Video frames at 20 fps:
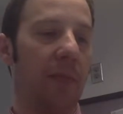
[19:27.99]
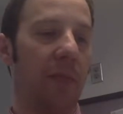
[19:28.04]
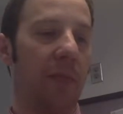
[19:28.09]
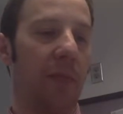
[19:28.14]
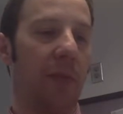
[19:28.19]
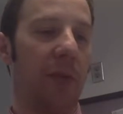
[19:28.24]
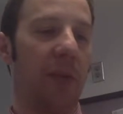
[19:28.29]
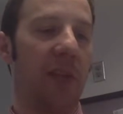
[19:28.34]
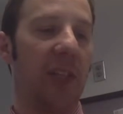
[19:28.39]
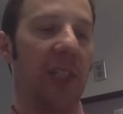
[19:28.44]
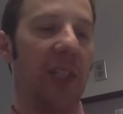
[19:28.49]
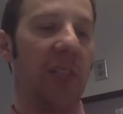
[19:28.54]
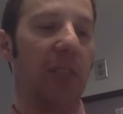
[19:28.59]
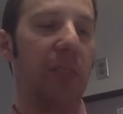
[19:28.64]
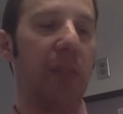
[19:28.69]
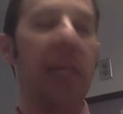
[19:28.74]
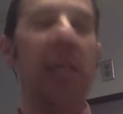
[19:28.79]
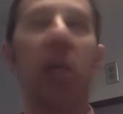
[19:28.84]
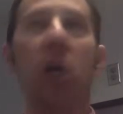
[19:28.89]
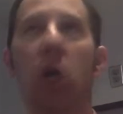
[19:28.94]
for the
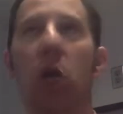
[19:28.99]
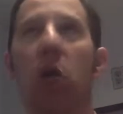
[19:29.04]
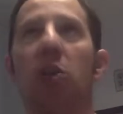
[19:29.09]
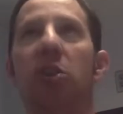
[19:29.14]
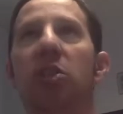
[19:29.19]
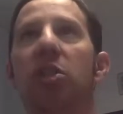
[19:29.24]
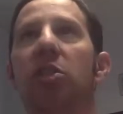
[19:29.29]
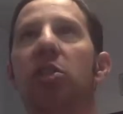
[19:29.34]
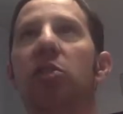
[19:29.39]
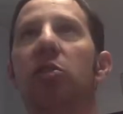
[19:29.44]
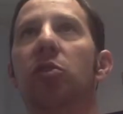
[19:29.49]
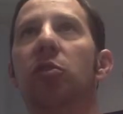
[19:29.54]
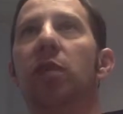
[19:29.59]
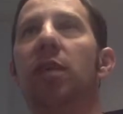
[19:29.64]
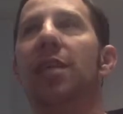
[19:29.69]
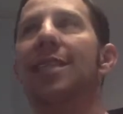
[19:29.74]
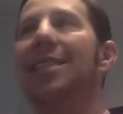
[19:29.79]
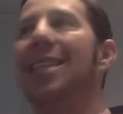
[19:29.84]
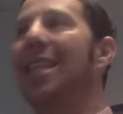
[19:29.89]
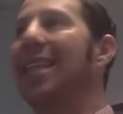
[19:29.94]
speaker too
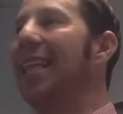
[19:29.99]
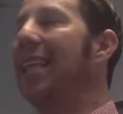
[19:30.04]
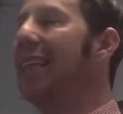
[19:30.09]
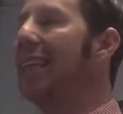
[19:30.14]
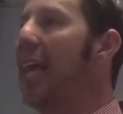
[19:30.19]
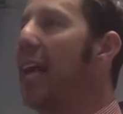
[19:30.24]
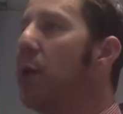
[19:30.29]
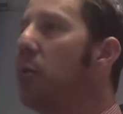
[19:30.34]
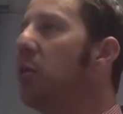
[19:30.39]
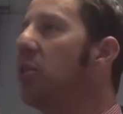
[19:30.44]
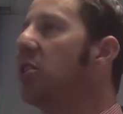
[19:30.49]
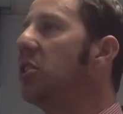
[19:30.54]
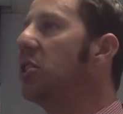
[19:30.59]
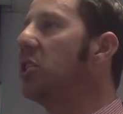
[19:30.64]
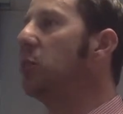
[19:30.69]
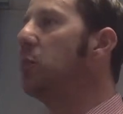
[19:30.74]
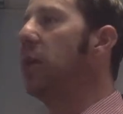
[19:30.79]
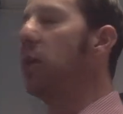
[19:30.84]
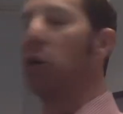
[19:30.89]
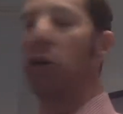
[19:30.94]
is that the language the
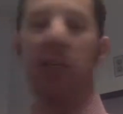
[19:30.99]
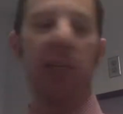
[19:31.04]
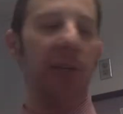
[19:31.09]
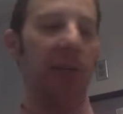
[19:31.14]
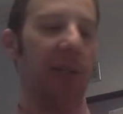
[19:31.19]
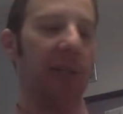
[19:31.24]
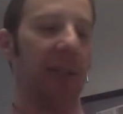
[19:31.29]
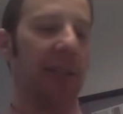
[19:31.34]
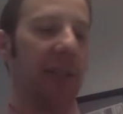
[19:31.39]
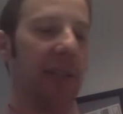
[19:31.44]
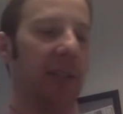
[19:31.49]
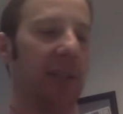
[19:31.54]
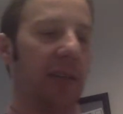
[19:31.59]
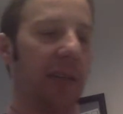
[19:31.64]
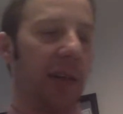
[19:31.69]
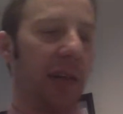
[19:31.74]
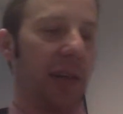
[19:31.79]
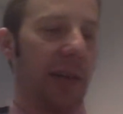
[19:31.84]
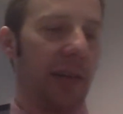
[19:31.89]
speaker uses,